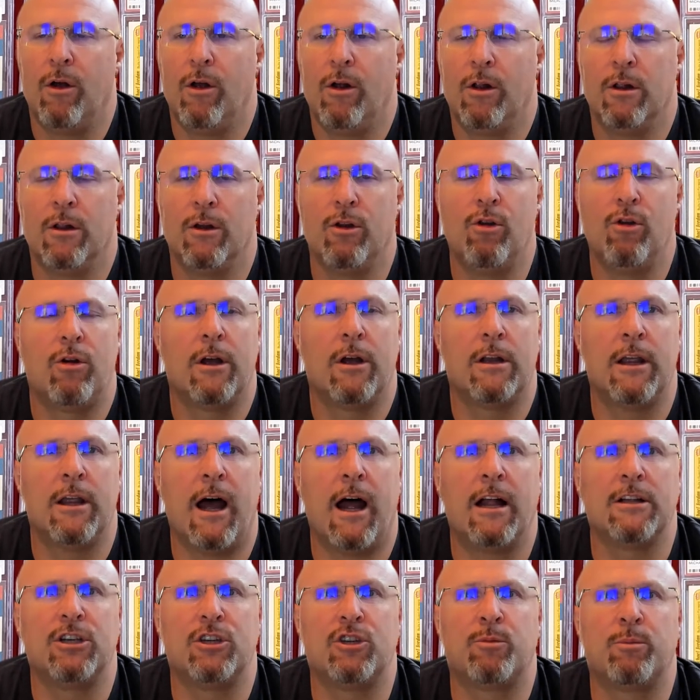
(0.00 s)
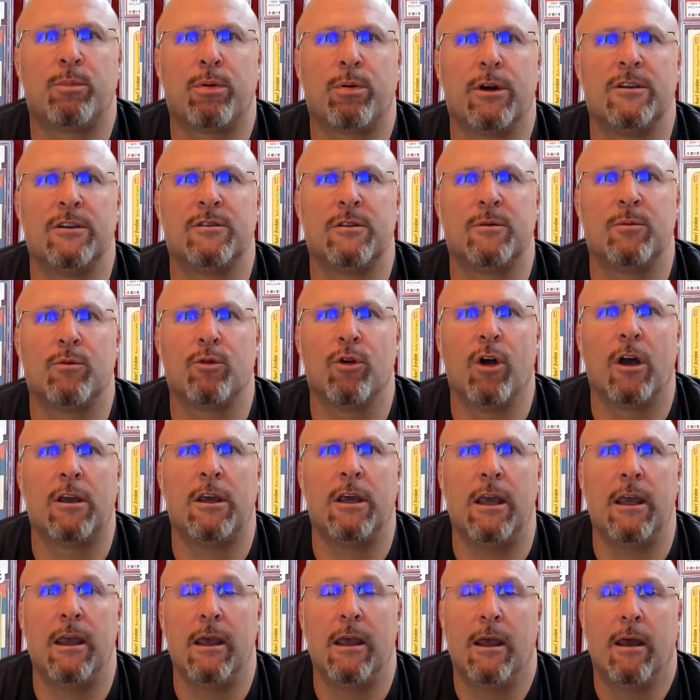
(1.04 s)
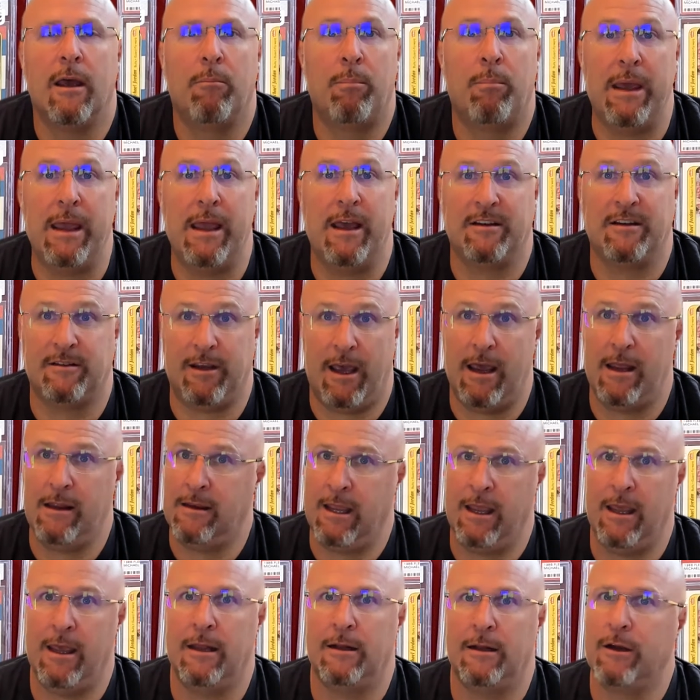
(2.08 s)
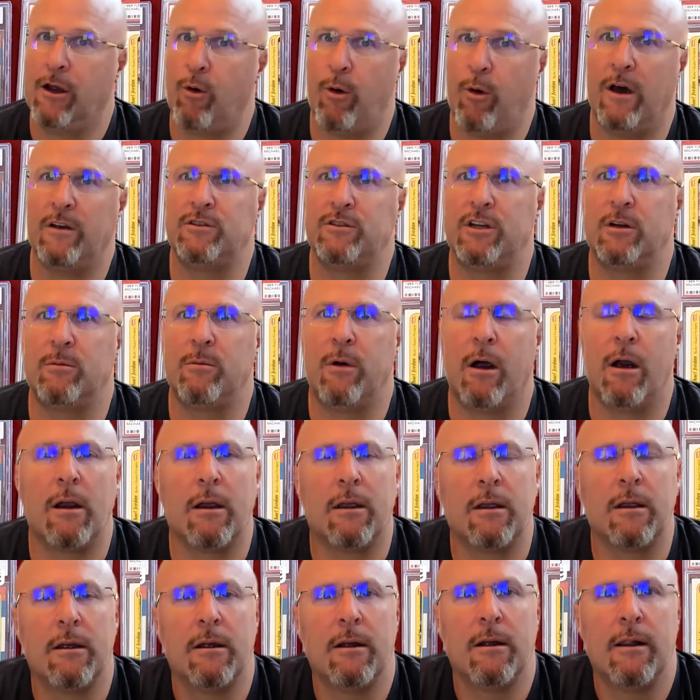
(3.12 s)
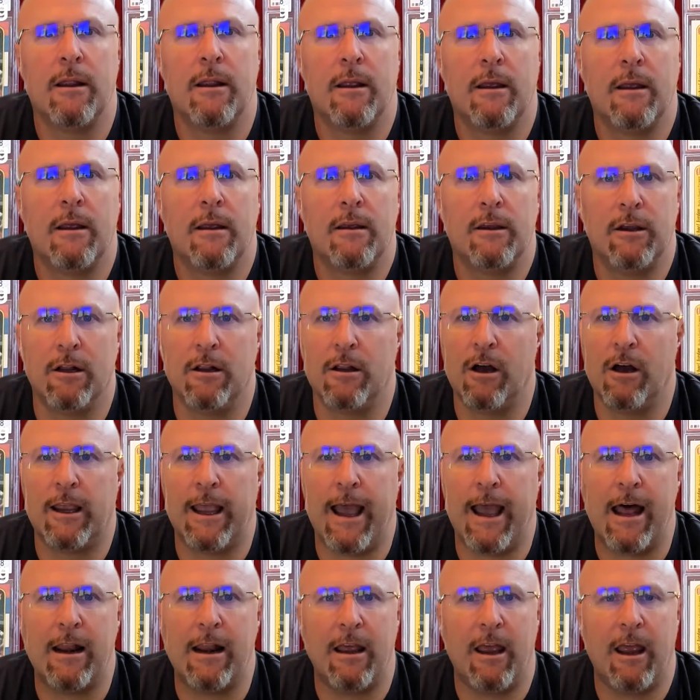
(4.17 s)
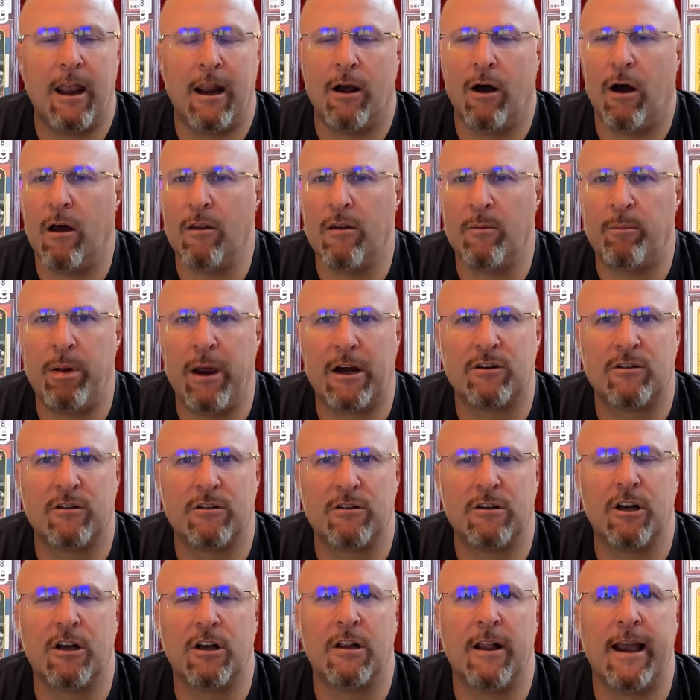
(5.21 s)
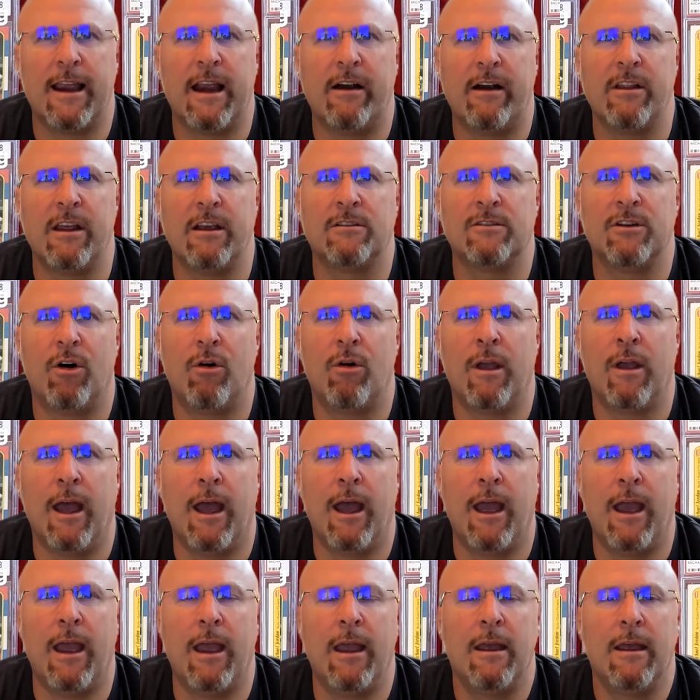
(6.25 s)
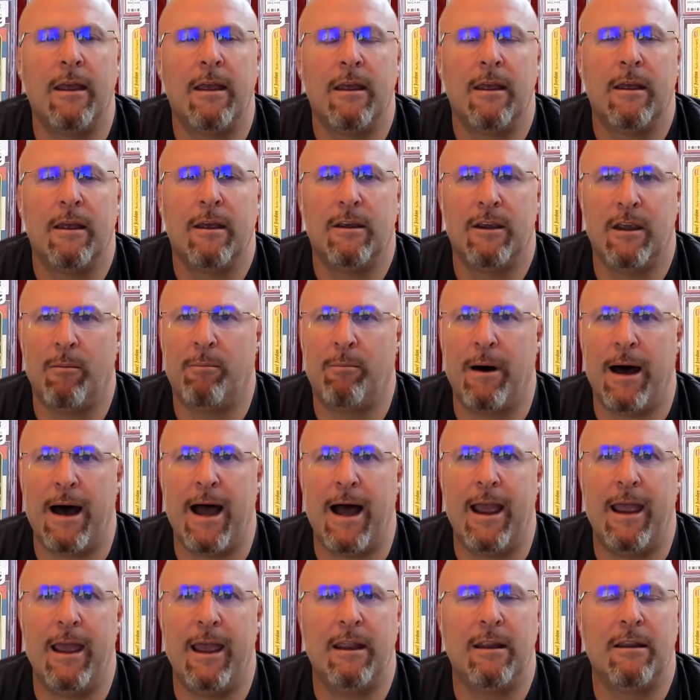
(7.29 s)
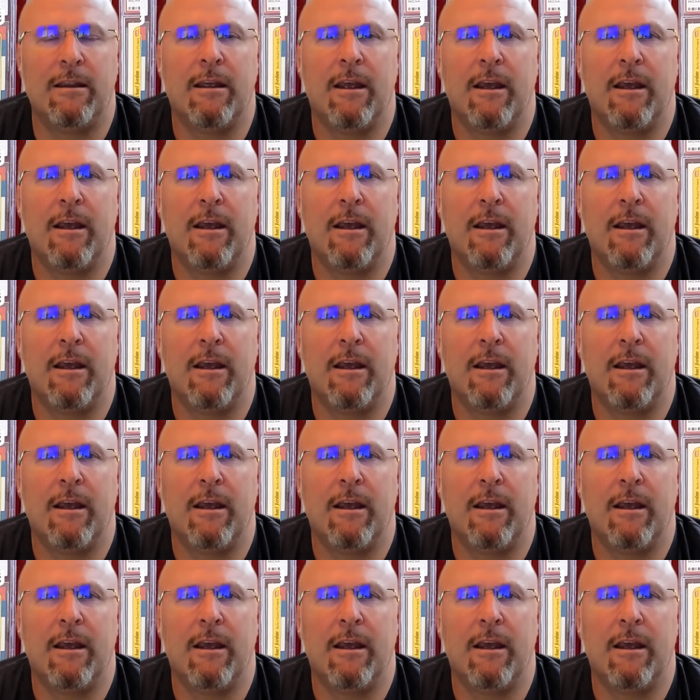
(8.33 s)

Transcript: Luka Doncic Prism rookie PSA 10 You look at it and all the pictures look like everything's okay. You buy it,